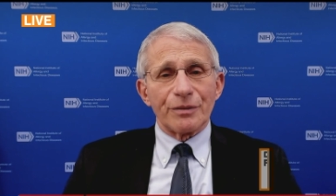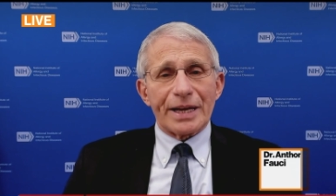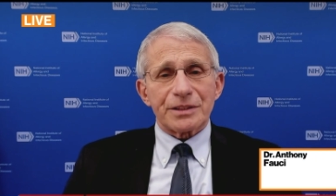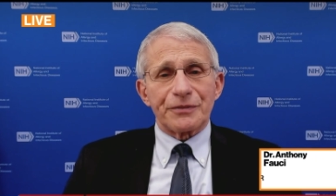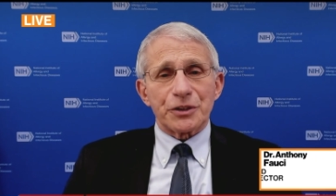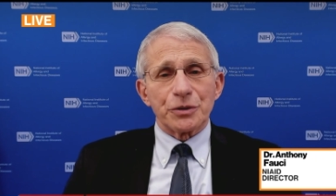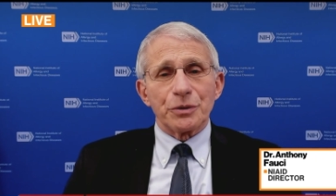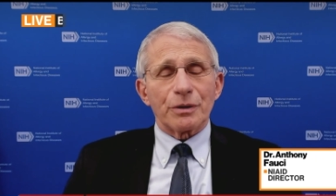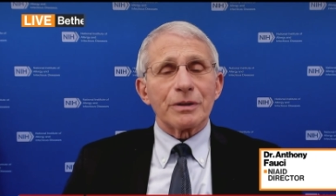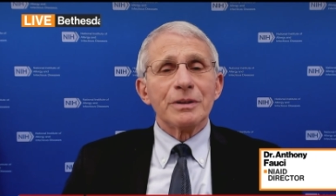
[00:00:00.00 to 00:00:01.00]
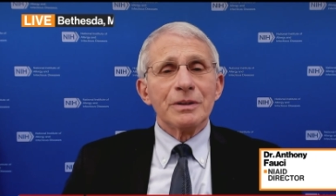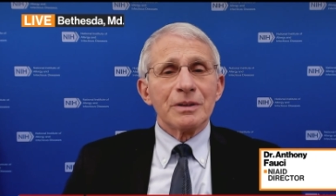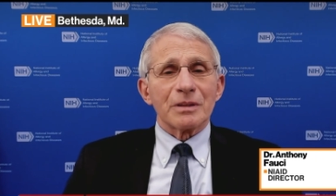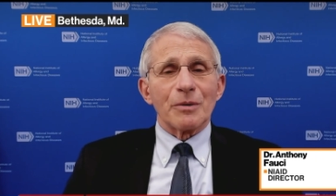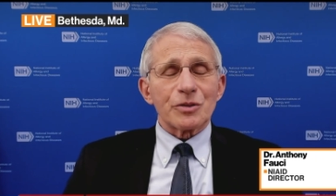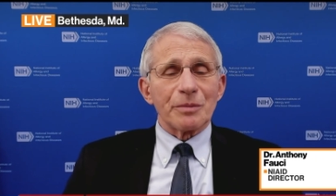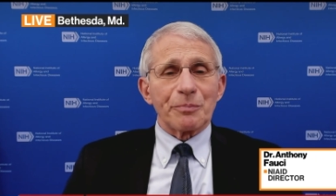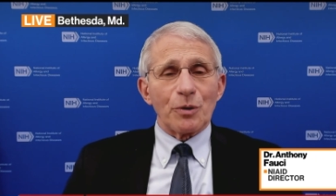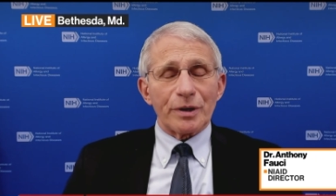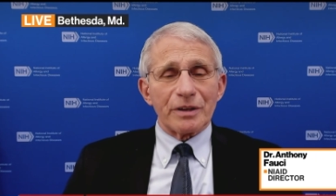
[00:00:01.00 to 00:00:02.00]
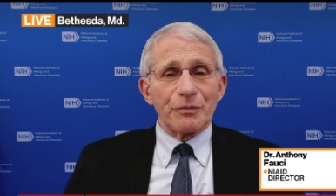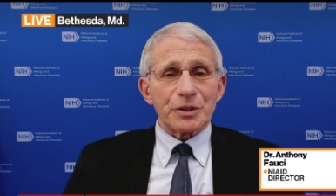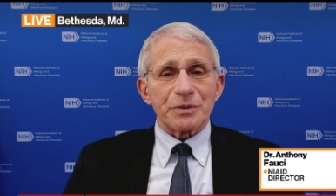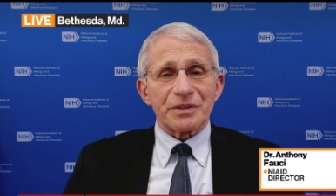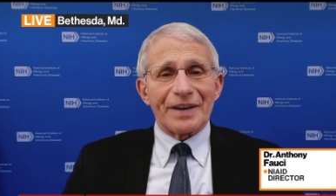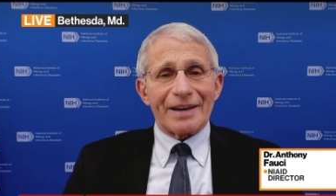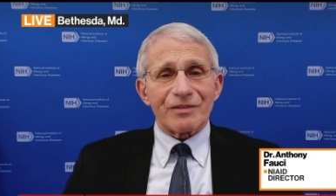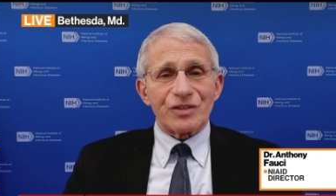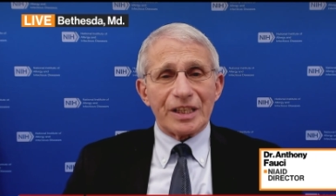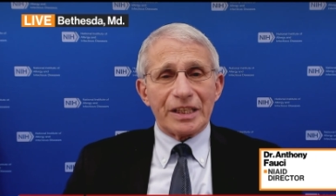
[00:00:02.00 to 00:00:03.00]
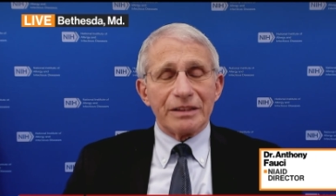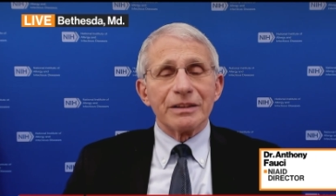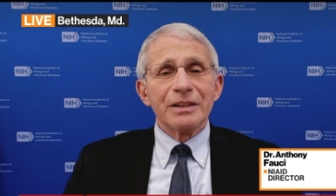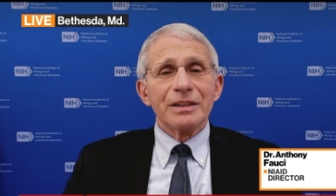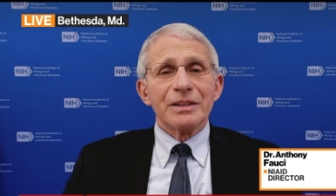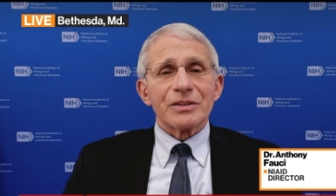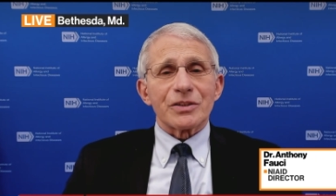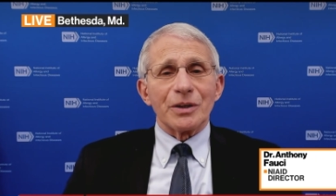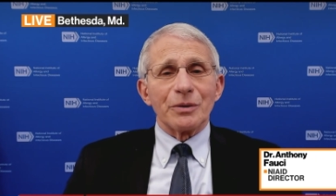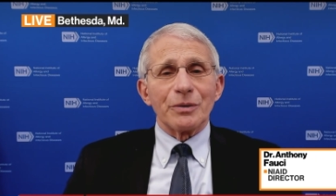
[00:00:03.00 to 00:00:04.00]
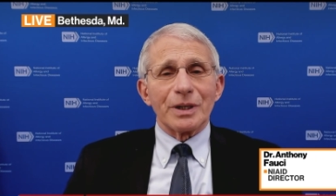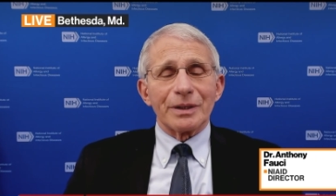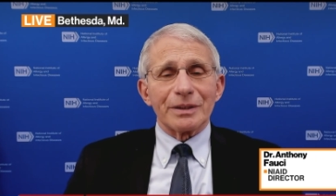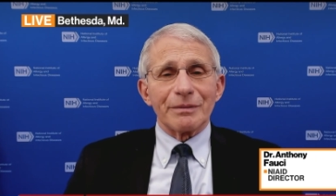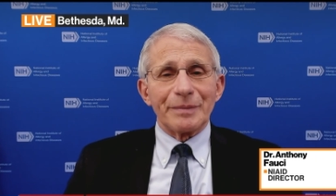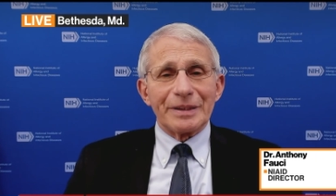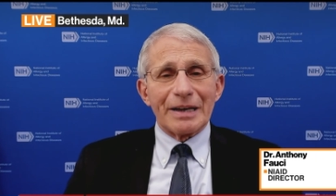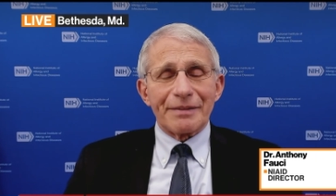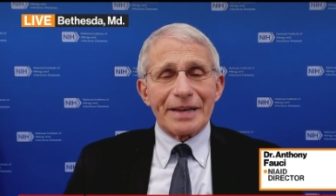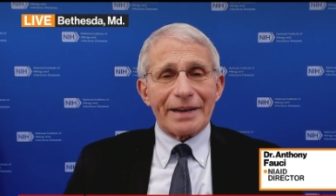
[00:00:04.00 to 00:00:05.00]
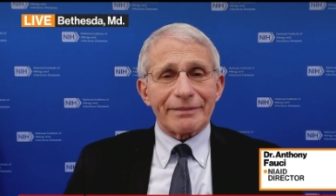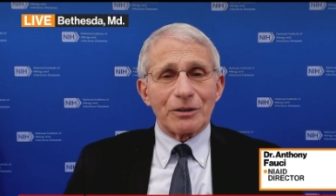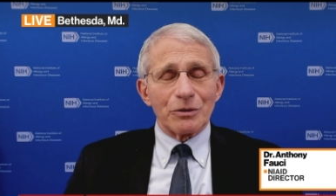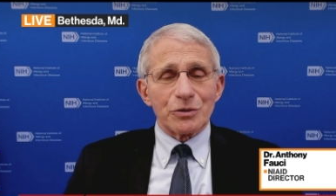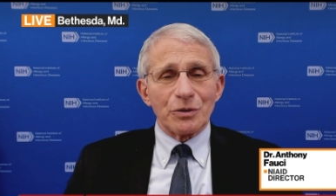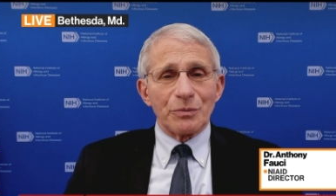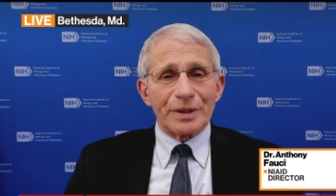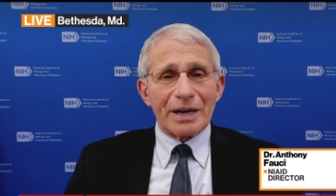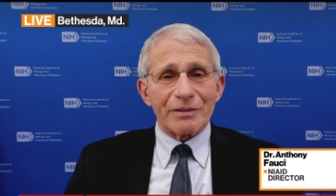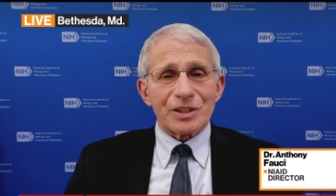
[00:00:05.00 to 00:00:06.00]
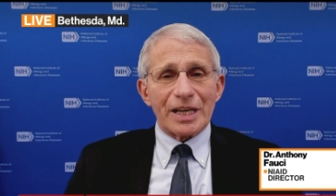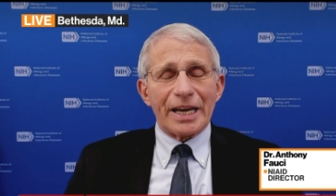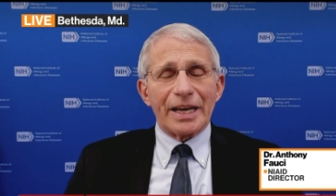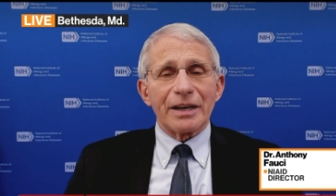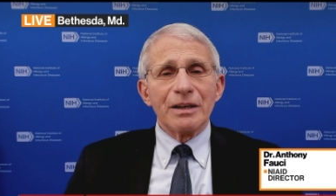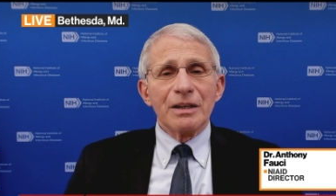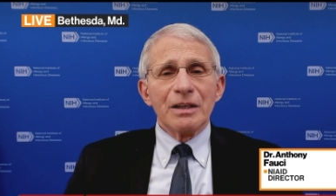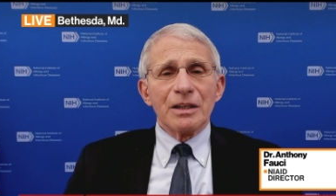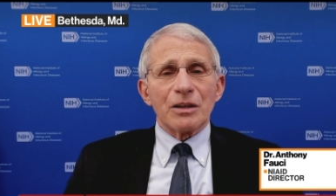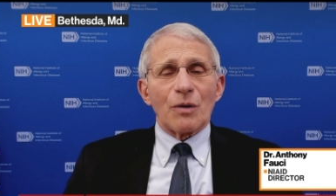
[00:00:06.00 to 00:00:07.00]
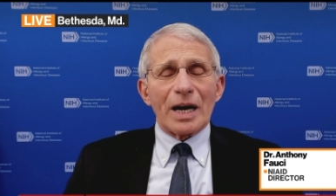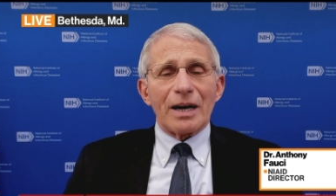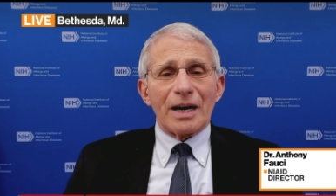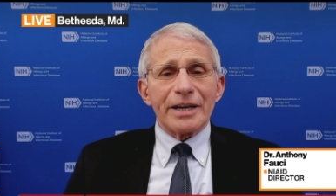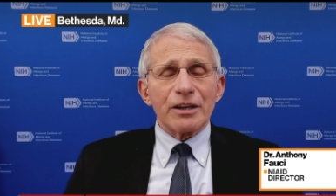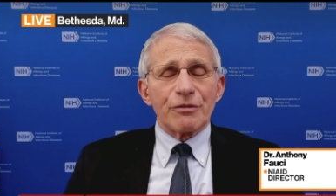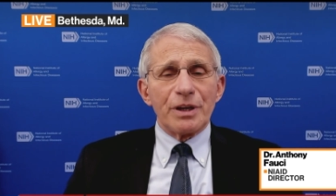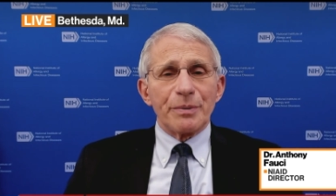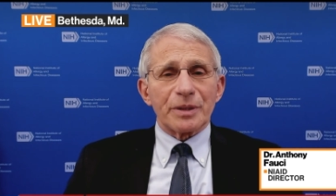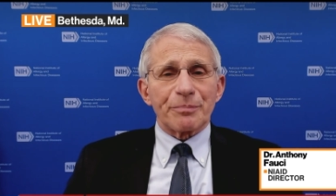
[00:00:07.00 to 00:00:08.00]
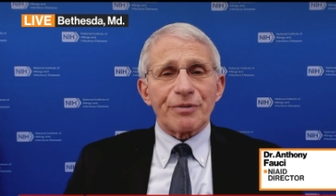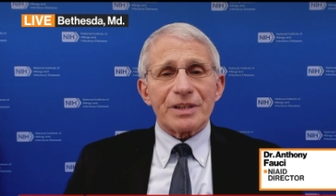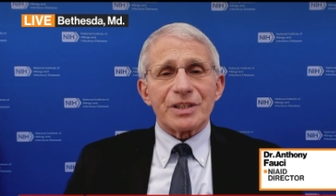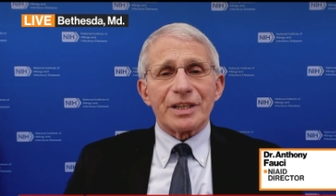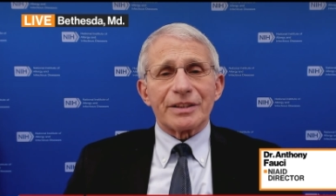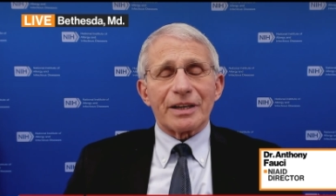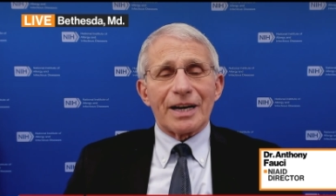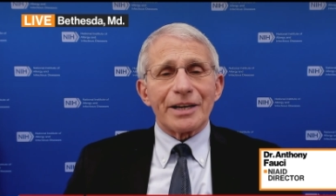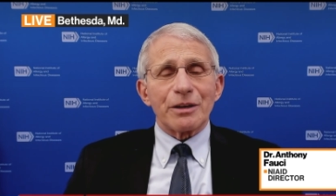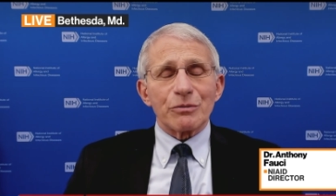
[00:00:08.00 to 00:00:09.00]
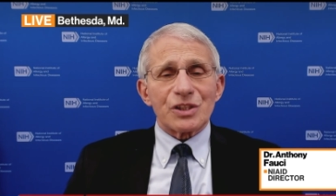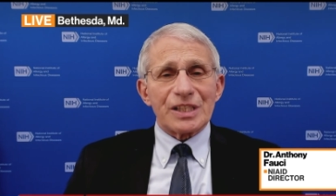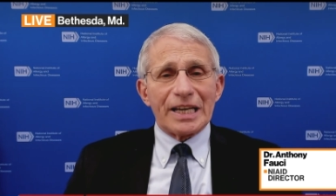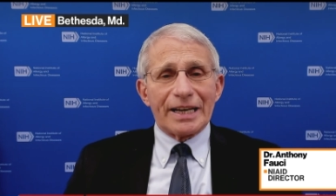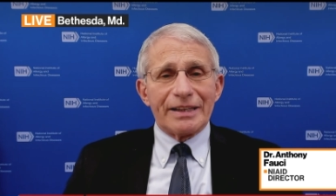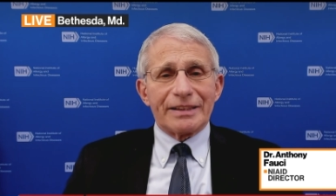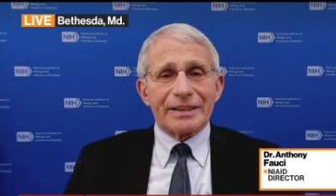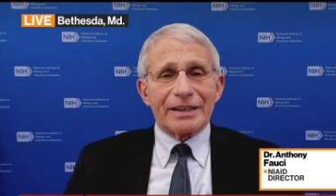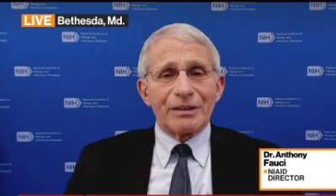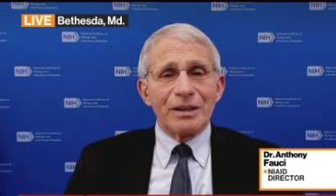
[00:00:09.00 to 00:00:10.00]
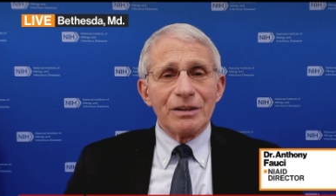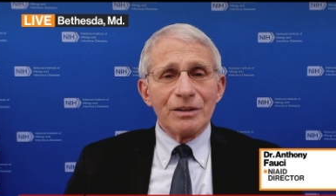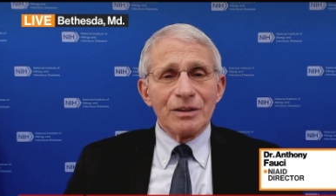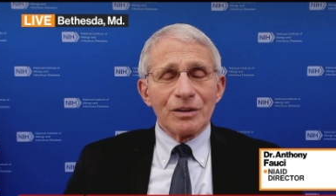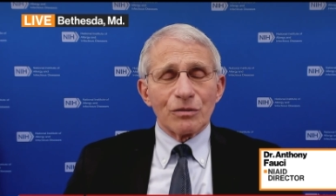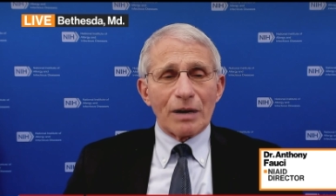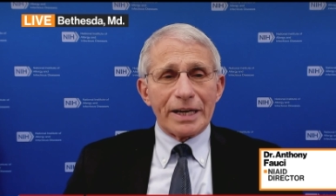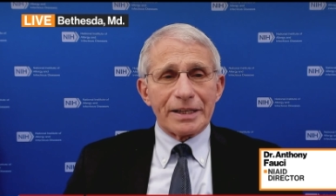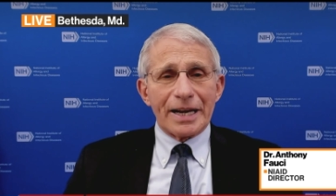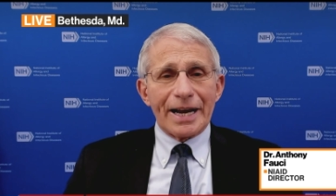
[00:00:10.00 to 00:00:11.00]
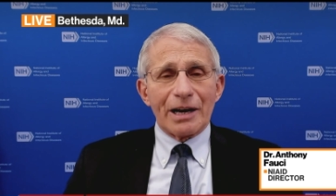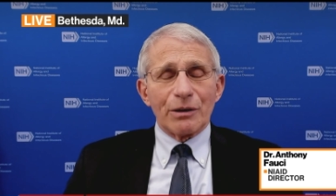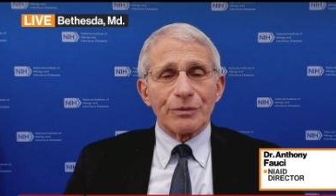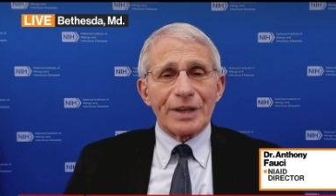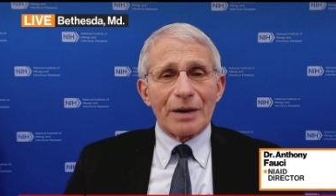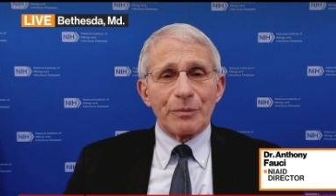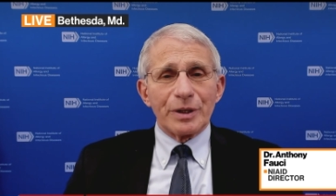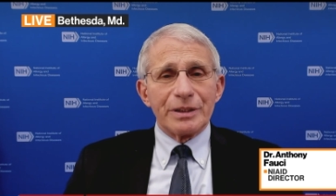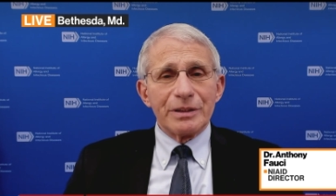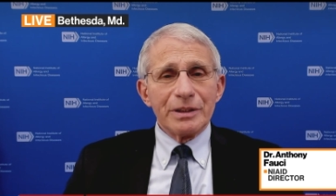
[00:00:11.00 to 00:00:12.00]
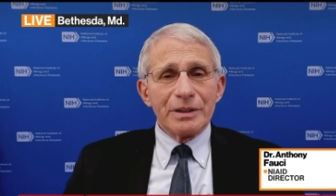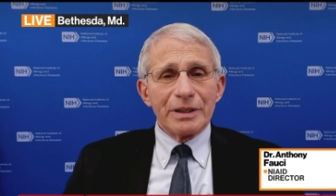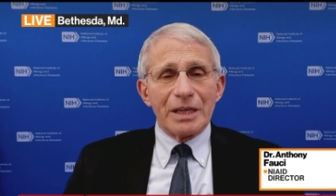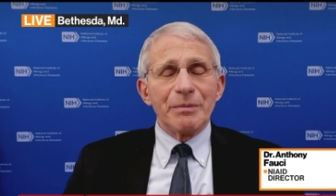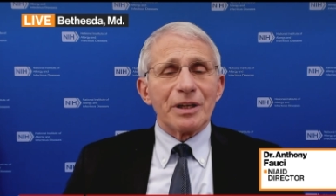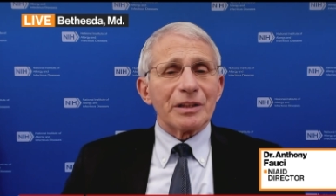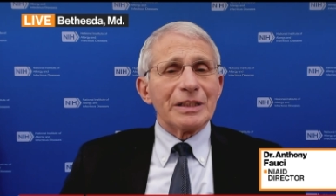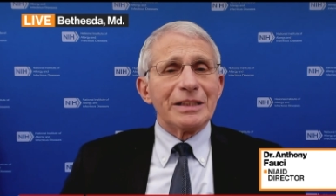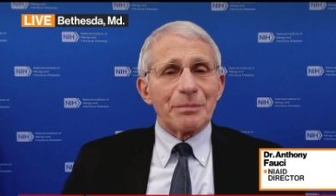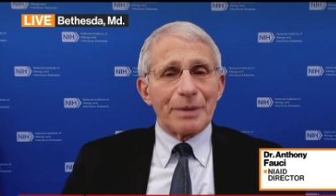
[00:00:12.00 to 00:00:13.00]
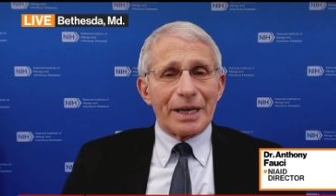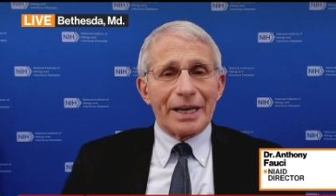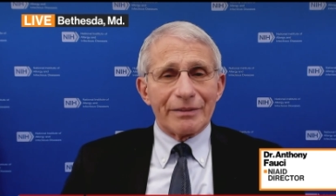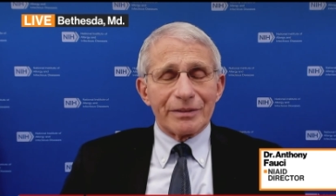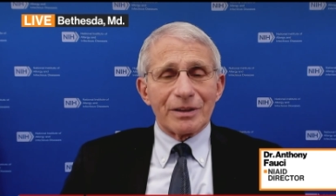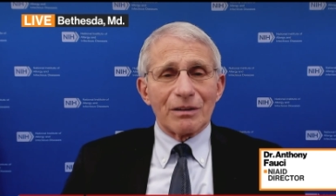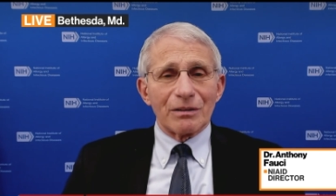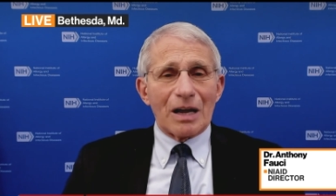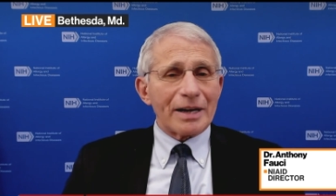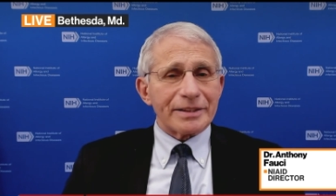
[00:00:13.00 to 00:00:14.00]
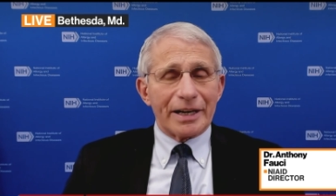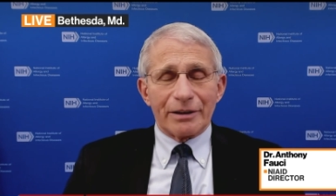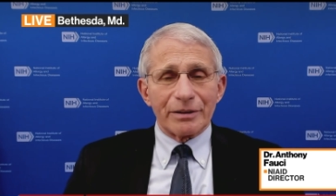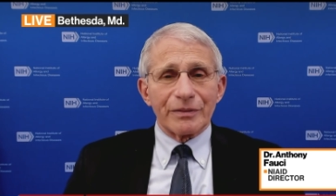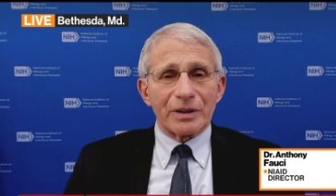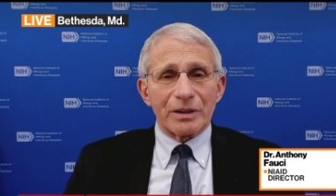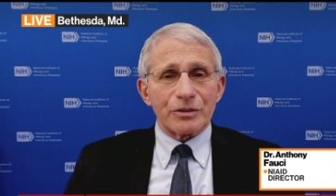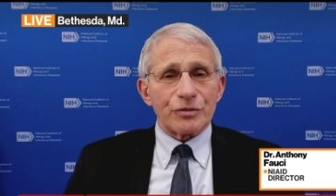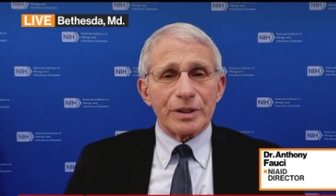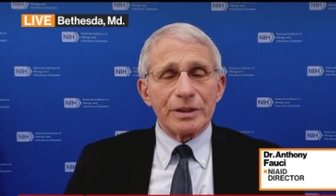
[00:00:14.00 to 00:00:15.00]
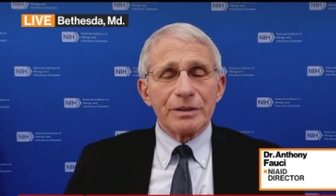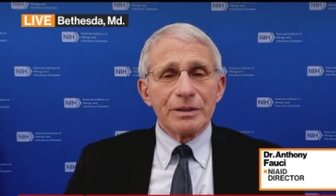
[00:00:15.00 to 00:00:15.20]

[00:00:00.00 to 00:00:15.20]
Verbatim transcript: That's for sure. The most important of which was a vaccine. So, uh, I mean, that that goes without saying. No, I, I agree with the president that I don't see anything right now that would imminently demand a lockdown of the country.